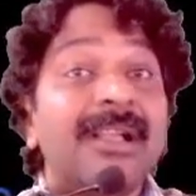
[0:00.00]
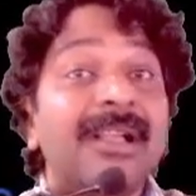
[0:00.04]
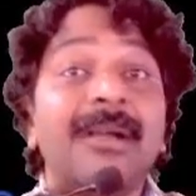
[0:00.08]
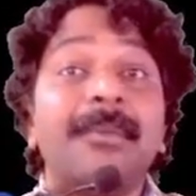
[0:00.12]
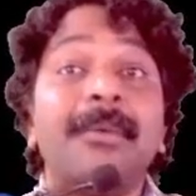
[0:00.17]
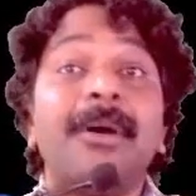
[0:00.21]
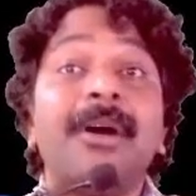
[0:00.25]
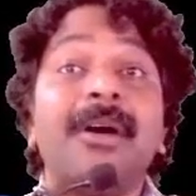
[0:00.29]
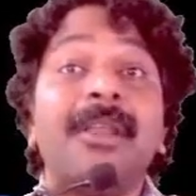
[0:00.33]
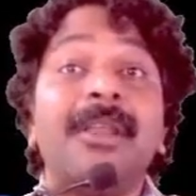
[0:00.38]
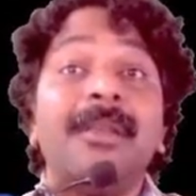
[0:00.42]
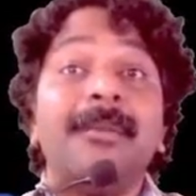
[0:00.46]

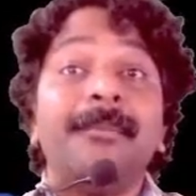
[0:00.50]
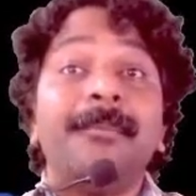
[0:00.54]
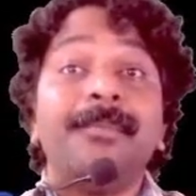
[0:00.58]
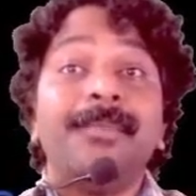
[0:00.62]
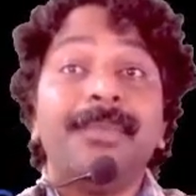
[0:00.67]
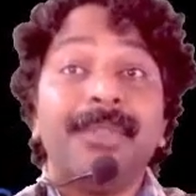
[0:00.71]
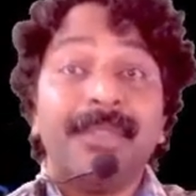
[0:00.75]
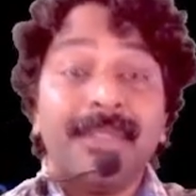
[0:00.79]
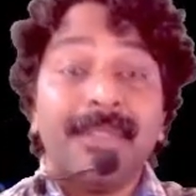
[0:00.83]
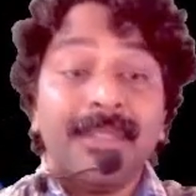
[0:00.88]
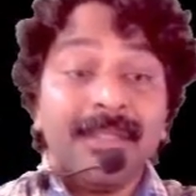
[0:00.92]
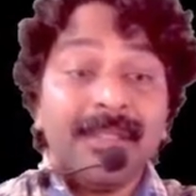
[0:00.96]
Come on.
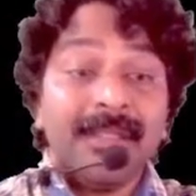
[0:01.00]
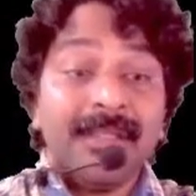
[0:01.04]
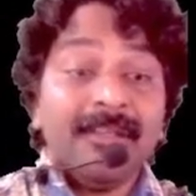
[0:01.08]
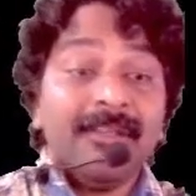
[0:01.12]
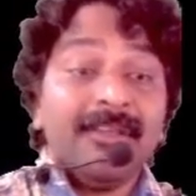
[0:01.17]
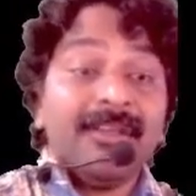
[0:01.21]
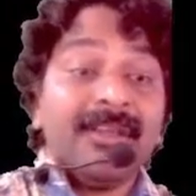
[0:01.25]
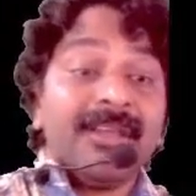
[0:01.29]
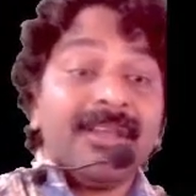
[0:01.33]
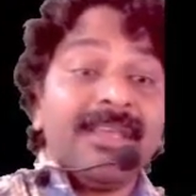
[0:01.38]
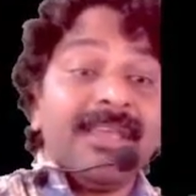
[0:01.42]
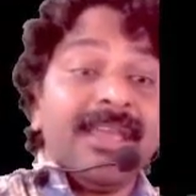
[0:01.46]
Can
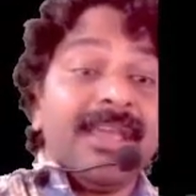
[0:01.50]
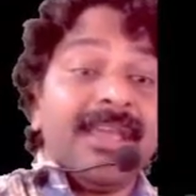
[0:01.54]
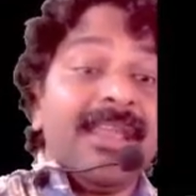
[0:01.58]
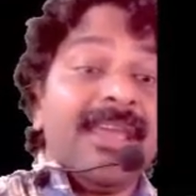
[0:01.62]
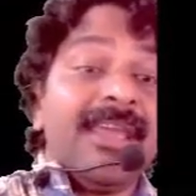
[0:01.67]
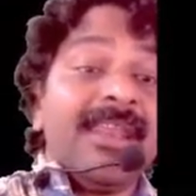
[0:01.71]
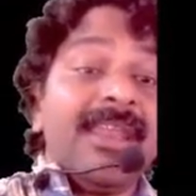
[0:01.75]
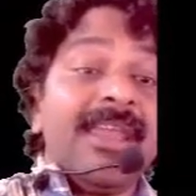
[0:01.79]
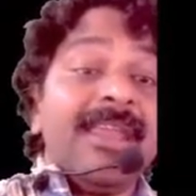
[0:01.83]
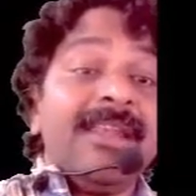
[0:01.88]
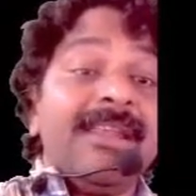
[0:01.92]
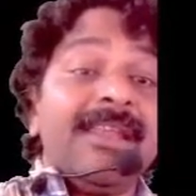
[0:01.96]

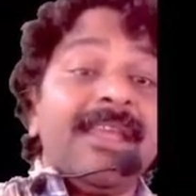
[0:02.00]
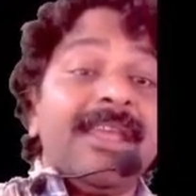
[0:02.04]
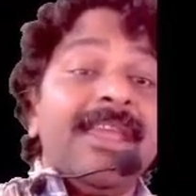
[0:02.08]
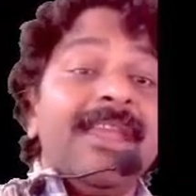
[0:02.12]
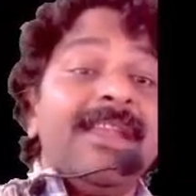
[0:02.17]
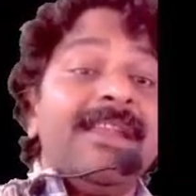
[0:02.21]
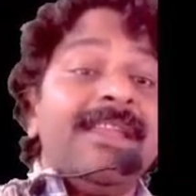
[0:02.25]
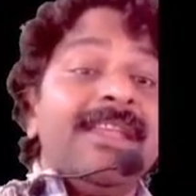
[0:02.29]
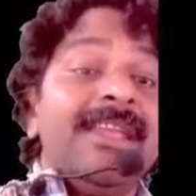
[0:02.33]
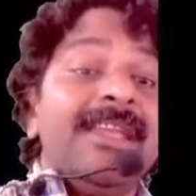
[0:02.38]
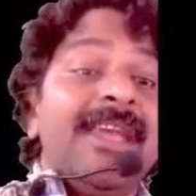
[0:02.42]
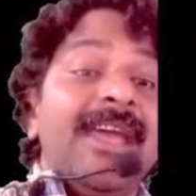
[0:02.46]
I write
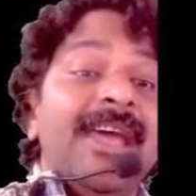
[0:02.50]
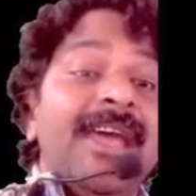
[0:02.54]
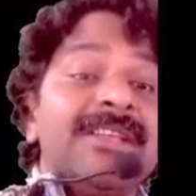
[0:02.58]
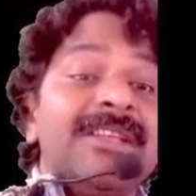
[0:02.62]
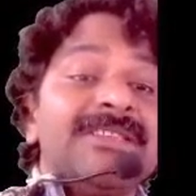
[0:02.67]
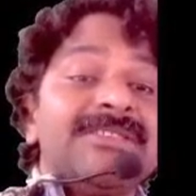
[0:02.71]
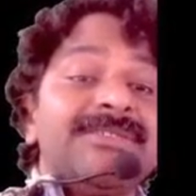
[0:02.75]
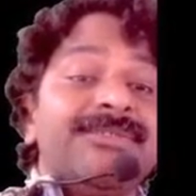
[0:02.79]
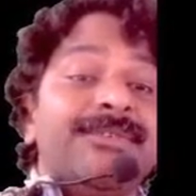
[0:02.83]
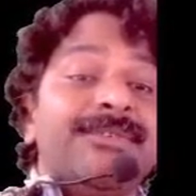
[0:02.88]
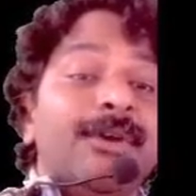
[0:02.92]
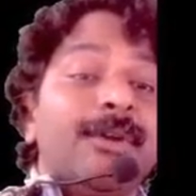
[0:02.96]
80
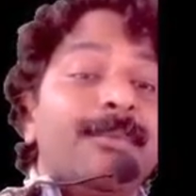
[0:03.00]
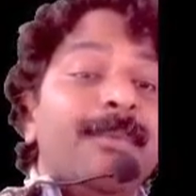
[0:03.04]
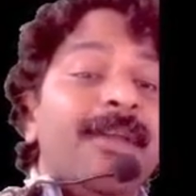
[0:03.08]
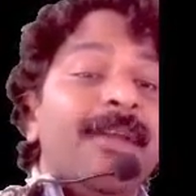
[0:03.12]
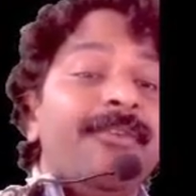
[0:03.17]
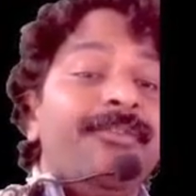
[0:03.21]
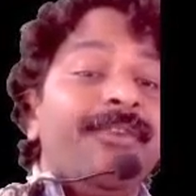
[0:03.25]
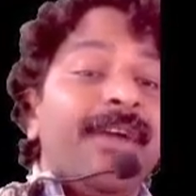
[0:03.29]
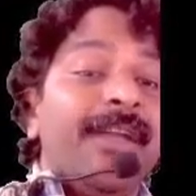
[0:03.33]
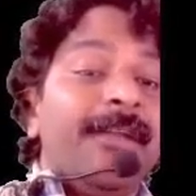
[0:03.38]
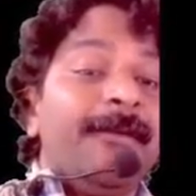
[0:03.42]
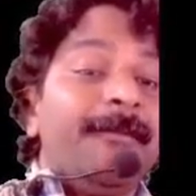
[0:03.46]
as
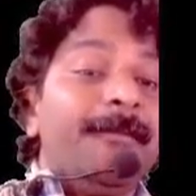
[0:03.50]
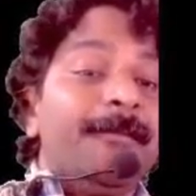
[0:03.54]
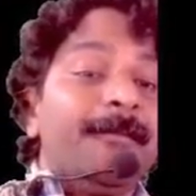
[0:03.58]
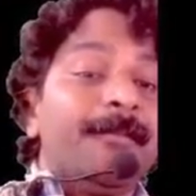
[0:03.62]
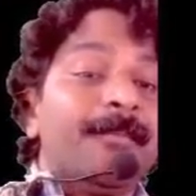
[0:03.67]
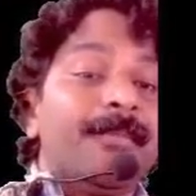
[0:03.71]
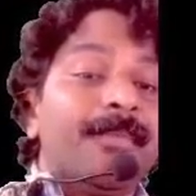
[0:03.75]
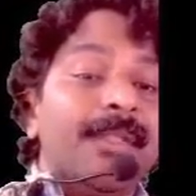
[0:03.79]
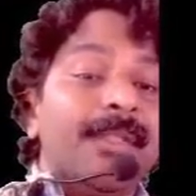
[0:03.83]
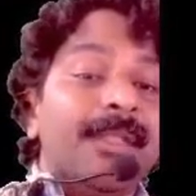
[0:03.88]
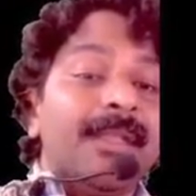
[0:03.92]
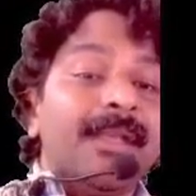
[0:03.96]
4/5?
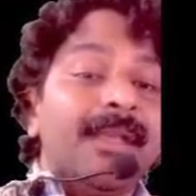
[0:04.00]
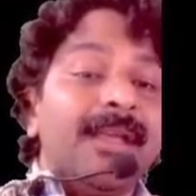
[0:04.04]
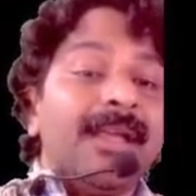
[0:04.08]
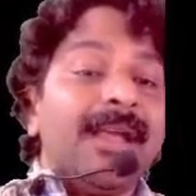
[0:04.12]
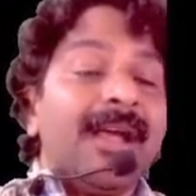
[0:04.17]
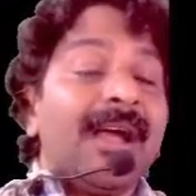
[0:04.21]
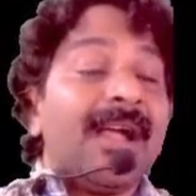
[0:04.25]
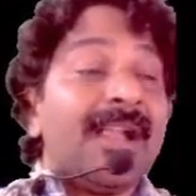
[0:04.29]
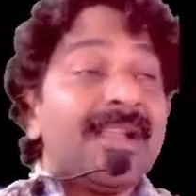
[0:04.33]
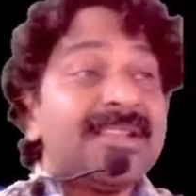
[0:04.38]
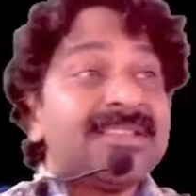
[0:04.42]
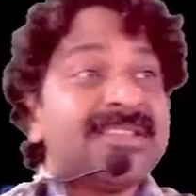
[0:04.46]

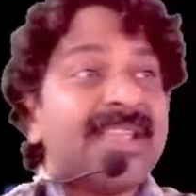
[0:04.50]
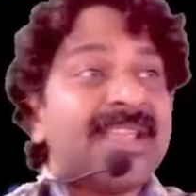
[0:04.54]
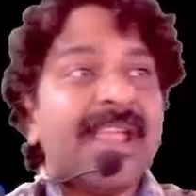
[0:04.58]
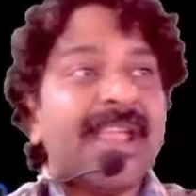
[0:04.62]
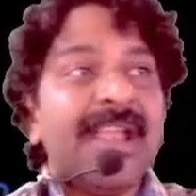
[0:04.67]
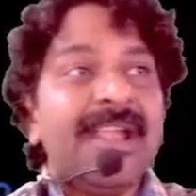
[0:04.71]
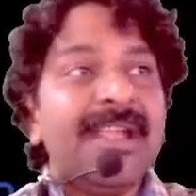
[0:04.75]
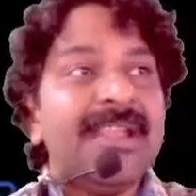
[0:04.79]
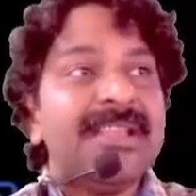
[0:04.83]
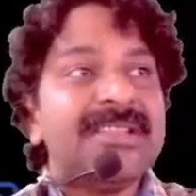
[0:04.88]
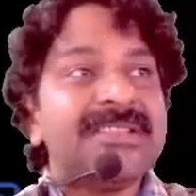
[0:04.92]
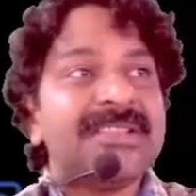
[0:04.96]
And
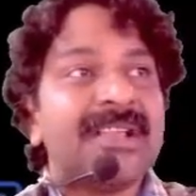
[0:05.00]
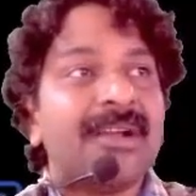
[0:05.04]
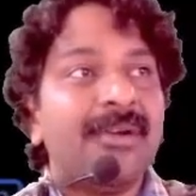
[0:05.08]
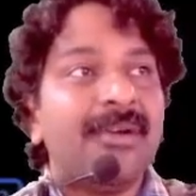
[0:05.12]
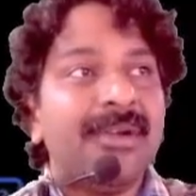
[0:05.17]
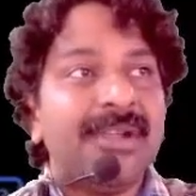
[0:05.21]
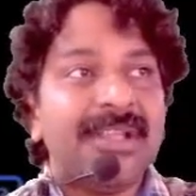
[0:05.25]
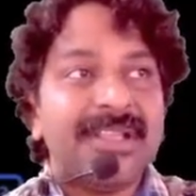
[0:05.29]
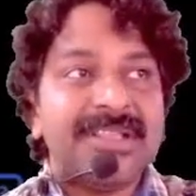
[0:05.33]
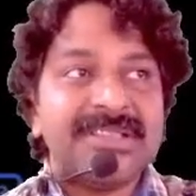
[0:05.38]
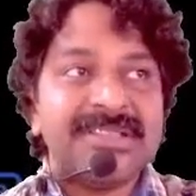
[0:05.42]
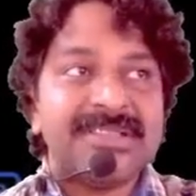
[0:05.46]
second
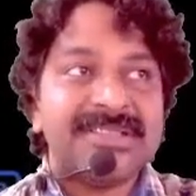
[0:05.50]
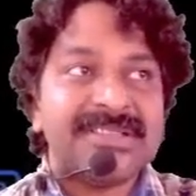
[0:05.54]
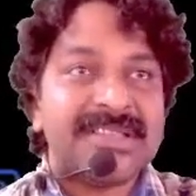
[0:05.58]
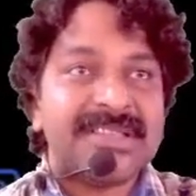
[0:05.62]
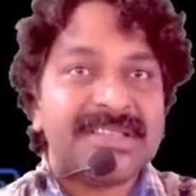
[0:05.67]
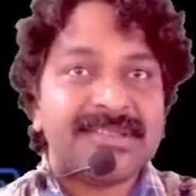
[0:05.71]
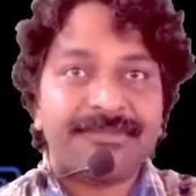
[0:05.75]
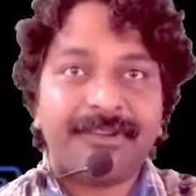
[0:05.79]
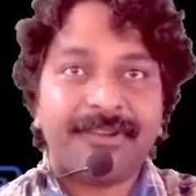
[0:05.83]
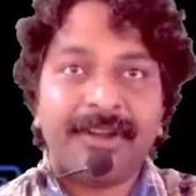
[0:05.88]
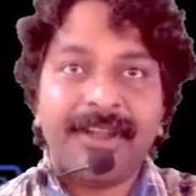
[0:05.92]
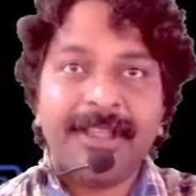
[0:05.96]
discount
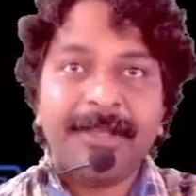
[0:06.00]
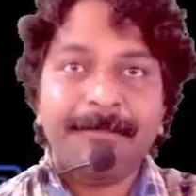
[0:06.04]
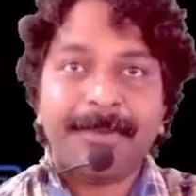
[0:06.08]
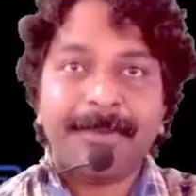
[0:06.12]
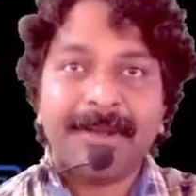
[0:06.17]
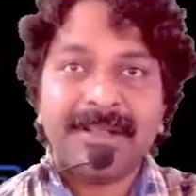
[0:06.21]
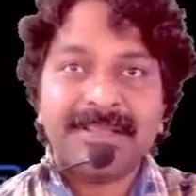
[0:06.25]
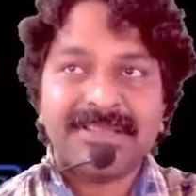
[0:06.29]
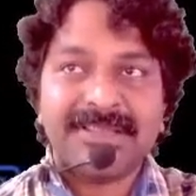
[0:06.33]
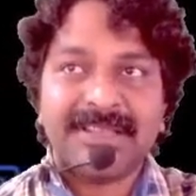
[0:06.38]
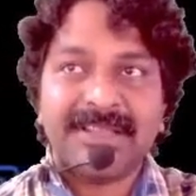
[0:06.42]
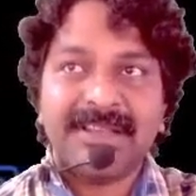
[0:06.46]
is
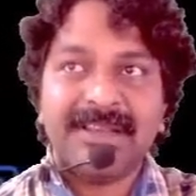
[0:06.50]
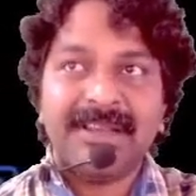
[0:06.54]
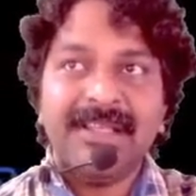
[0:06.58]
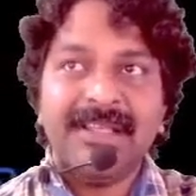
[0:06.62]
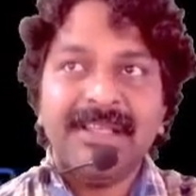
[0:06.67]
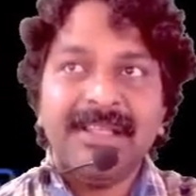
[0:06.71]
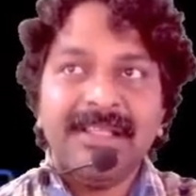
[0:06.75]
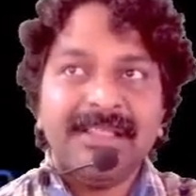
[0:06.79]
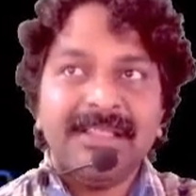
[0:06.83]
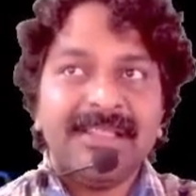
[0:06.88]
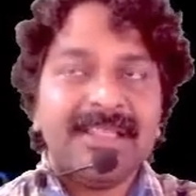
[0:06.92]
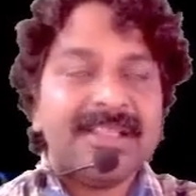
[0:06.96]
40%.
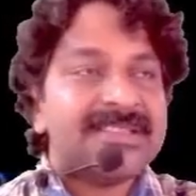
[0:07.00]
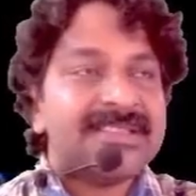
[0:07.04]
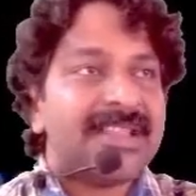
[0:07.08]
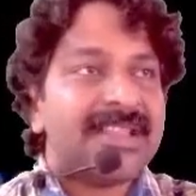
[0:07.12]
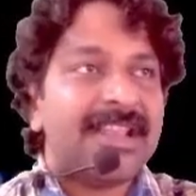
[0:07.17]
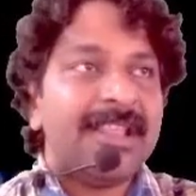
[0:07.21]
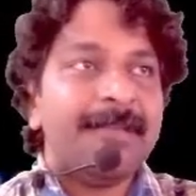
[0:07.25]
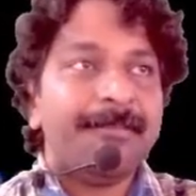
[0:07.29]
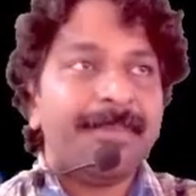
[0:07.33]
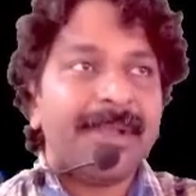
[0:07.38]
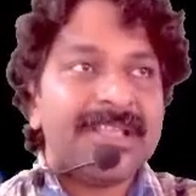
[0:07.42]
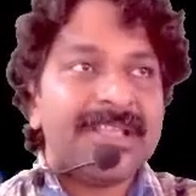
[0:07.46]
Then
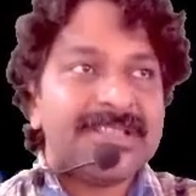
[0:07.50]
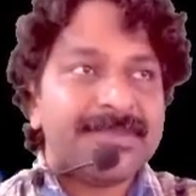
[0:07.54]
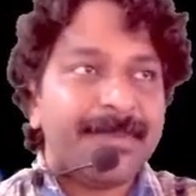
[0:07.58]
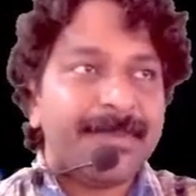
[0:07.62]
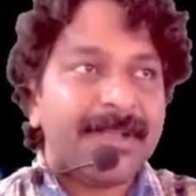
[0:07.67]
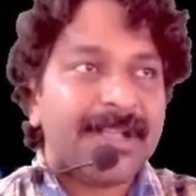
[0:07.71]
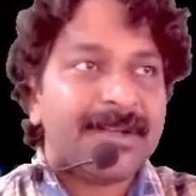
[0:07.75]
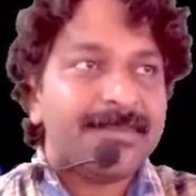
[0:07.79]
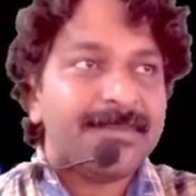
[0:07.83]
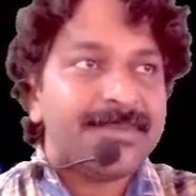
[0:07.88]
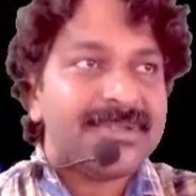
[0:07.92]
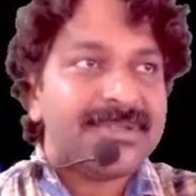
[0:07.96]
selling price
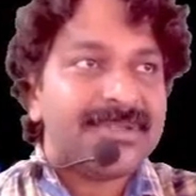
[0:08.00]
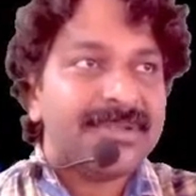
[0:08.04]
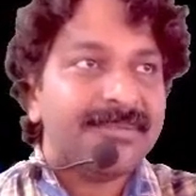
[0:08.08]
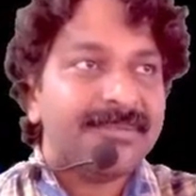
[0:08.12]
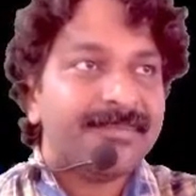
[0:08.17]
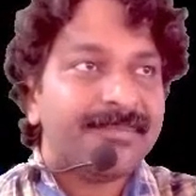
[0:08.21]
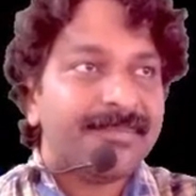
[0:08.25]
becomes